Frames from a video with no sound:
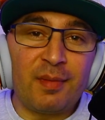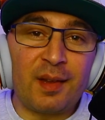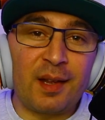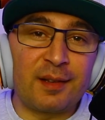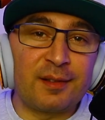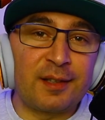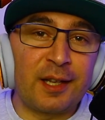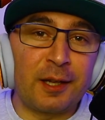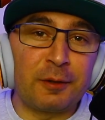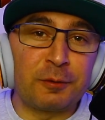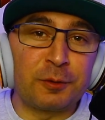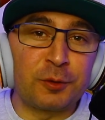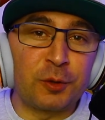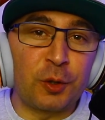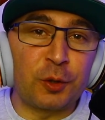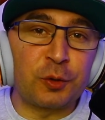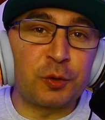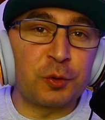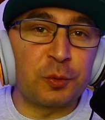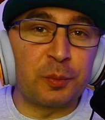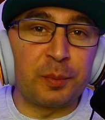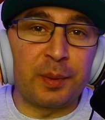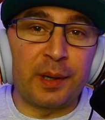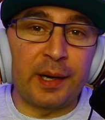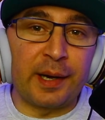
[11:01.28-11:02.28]
tell you not
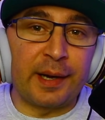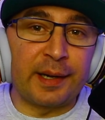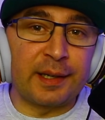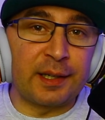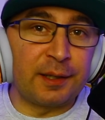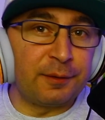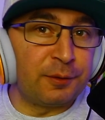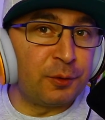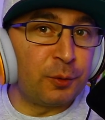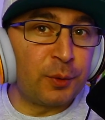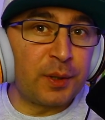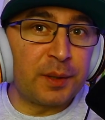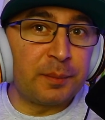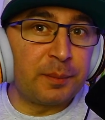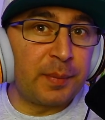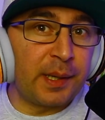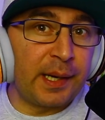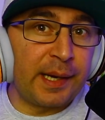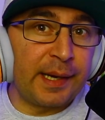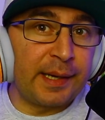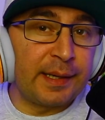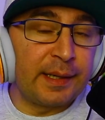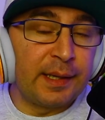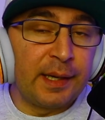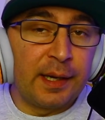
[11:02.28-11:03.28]
to buy. If you want to
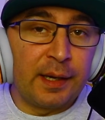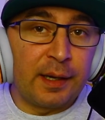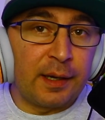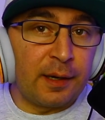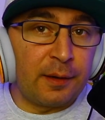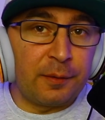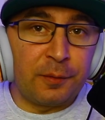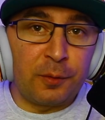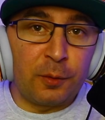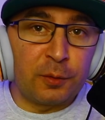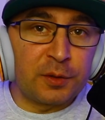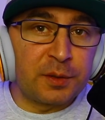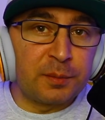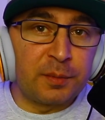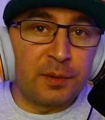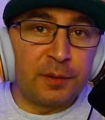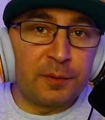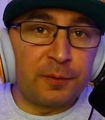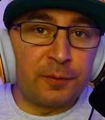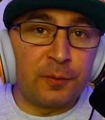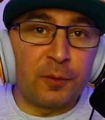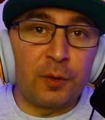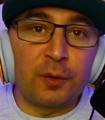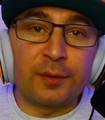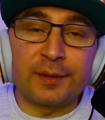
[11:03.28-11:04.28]
buy a foldable
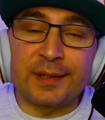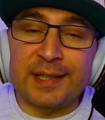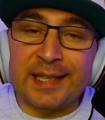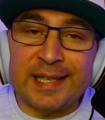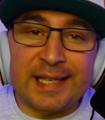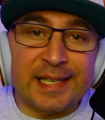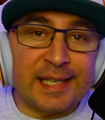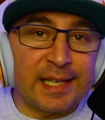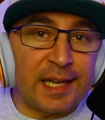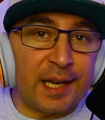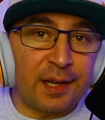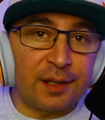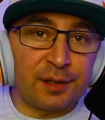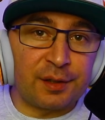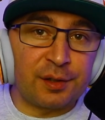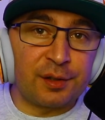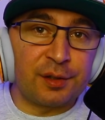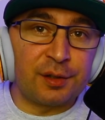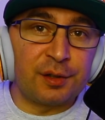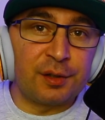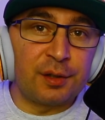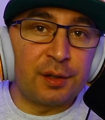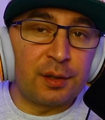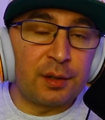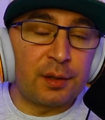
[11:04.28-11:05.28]
phone,
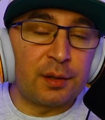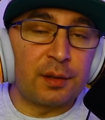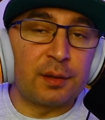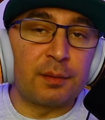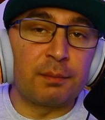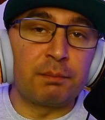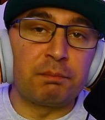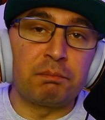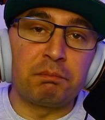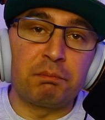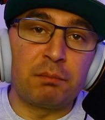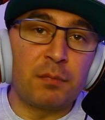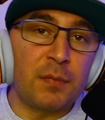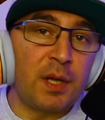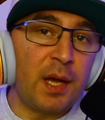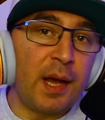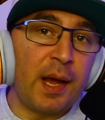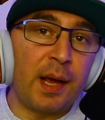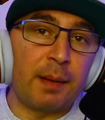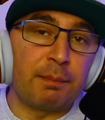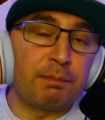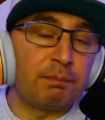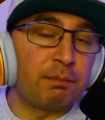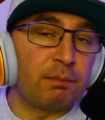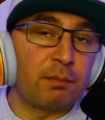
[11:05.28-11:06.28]
yes,
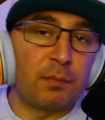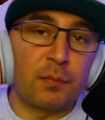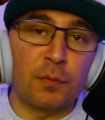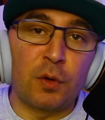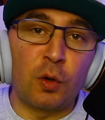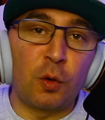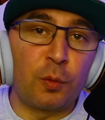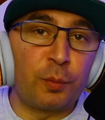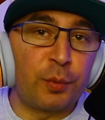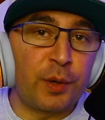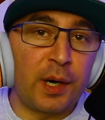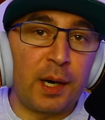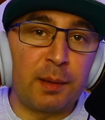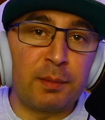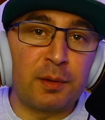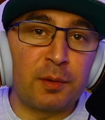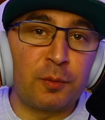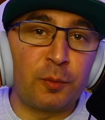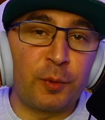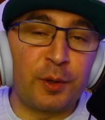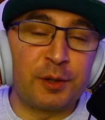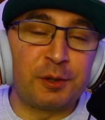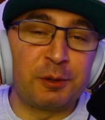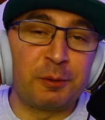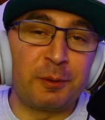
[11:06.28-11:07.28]
yeah, no problem
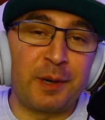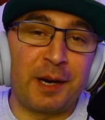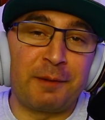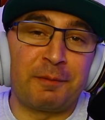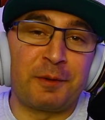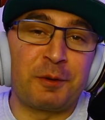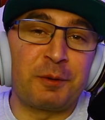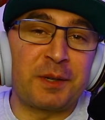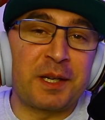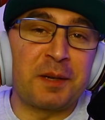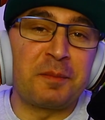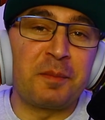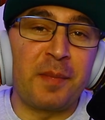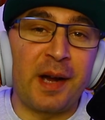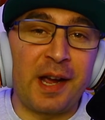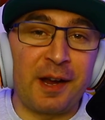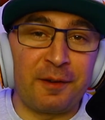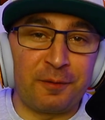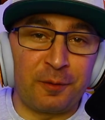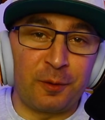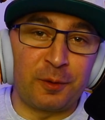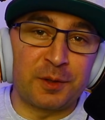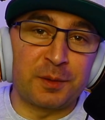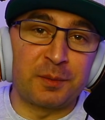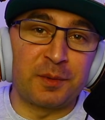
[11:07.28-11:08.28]
whatsoever. You can buy a
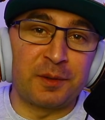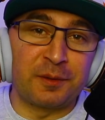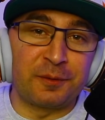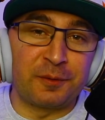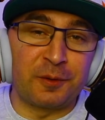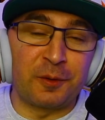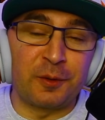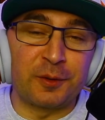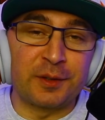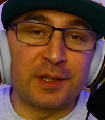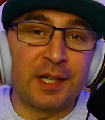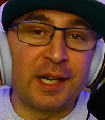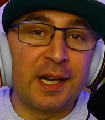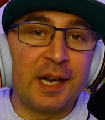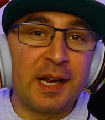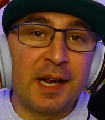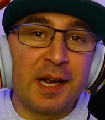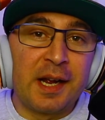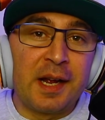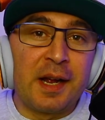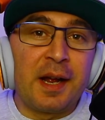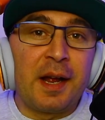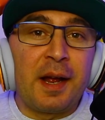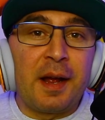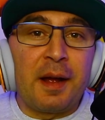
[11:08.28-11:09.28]
foldable phone.
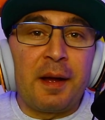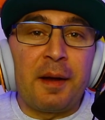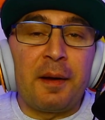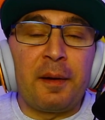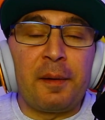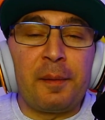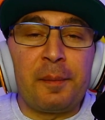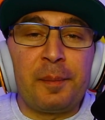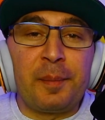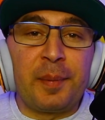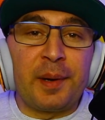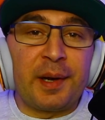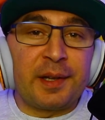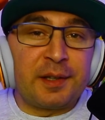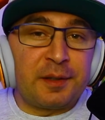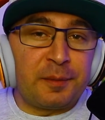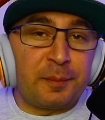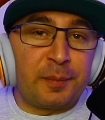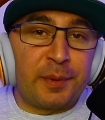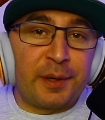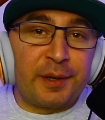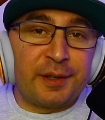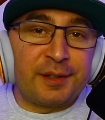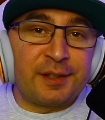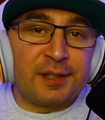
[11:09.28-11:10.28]
But
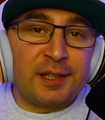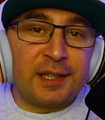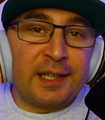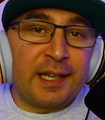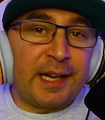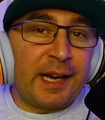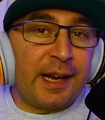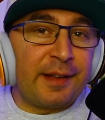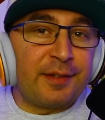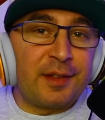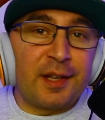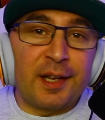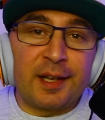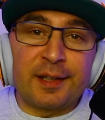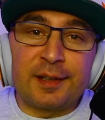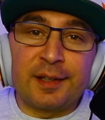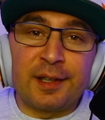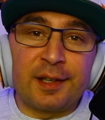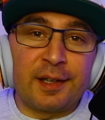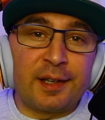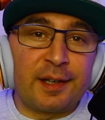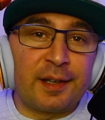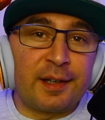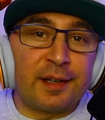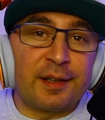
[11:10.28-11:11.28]
personally, I think
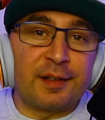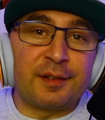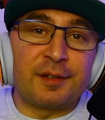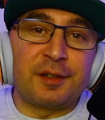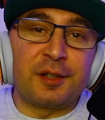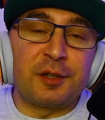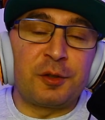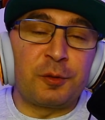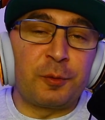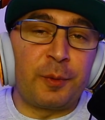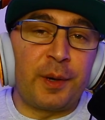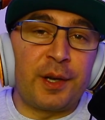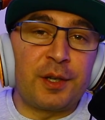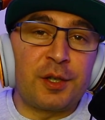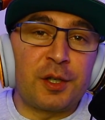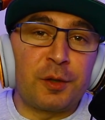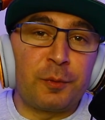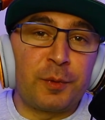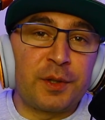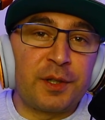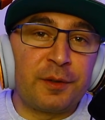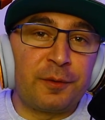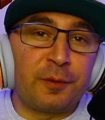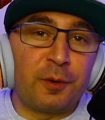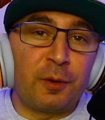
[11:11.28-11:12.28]
the situation
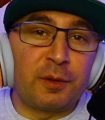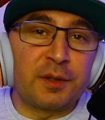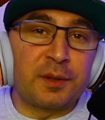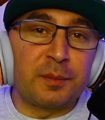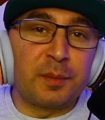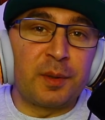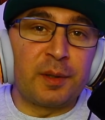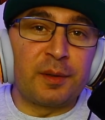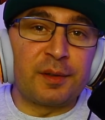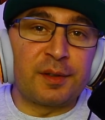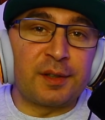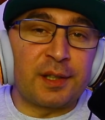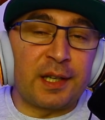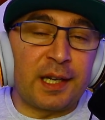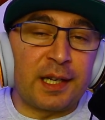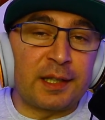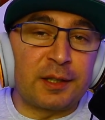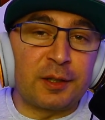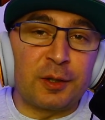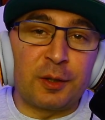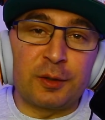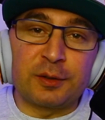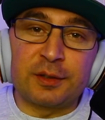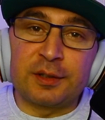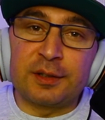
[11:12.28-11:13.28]
with the foldables are
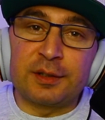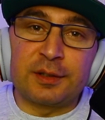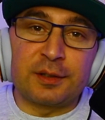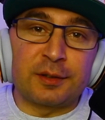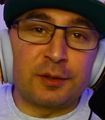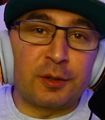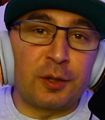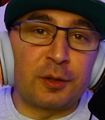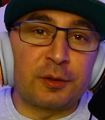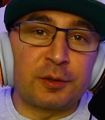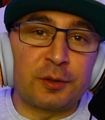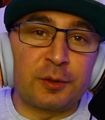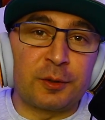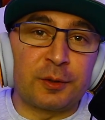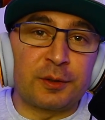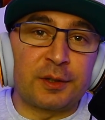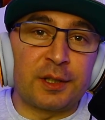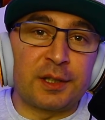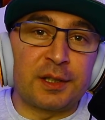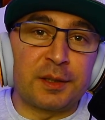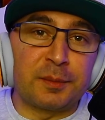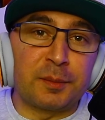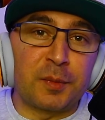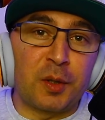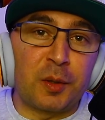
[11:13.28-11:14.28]
not good
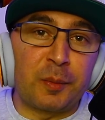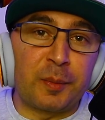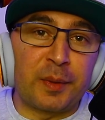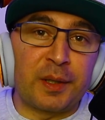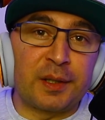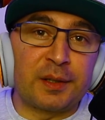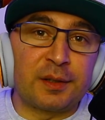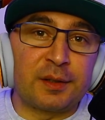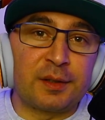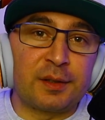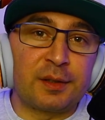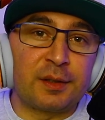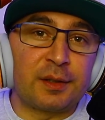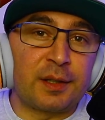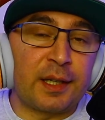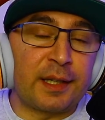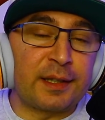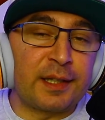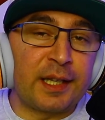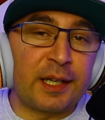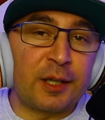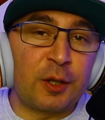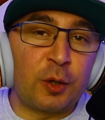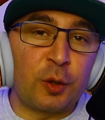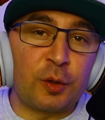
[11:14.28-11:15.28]
at the moment, and
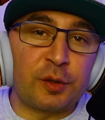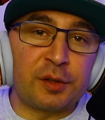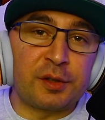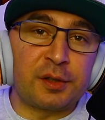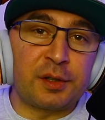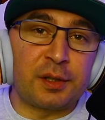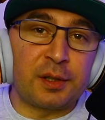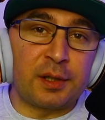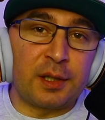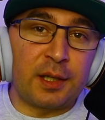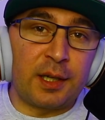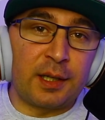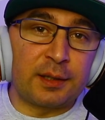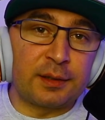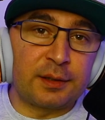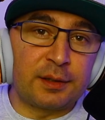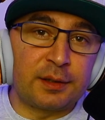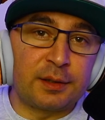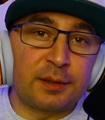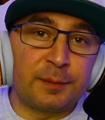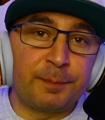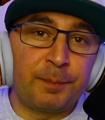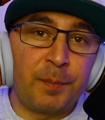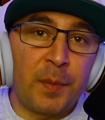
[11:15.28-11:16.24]
they cost a lot.